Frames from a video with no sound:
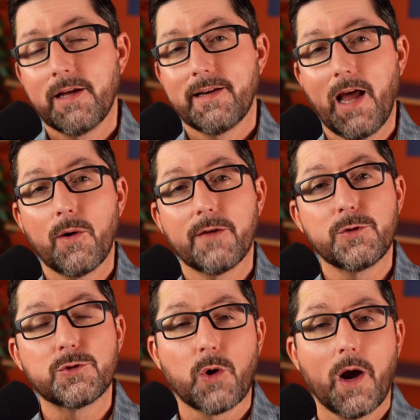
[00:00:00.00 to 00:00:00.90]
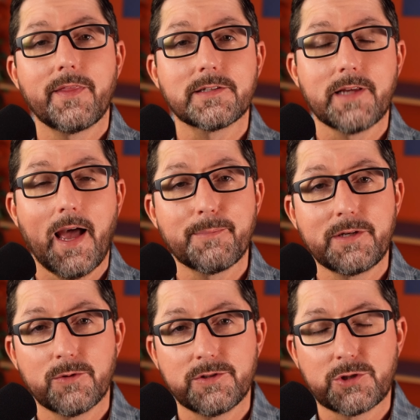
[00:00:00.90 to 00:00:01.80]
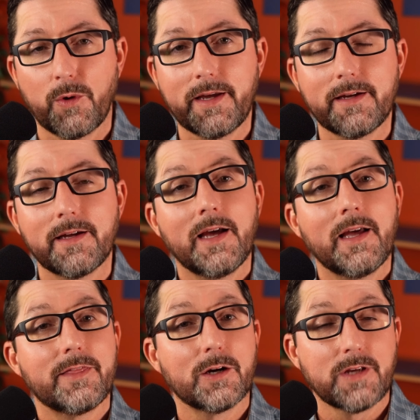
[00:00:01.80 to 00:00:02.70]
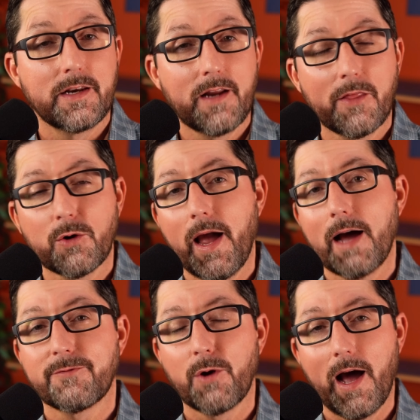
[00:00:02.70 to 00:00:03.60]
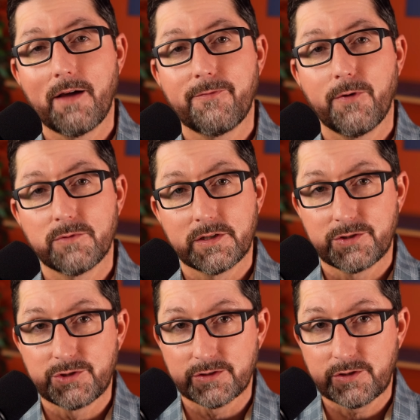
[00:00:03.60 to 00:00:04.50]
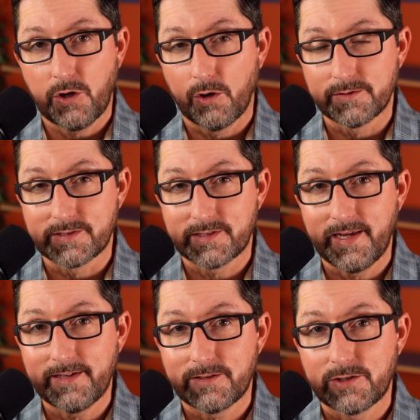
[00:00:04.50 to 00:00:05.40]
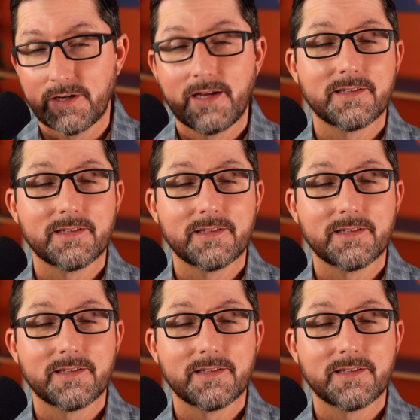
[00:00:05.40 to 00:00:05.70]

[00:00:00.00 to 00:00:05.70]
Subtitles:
Now, if you try this app and you enjoy it, there's another app for iPhone that's just called Skitch.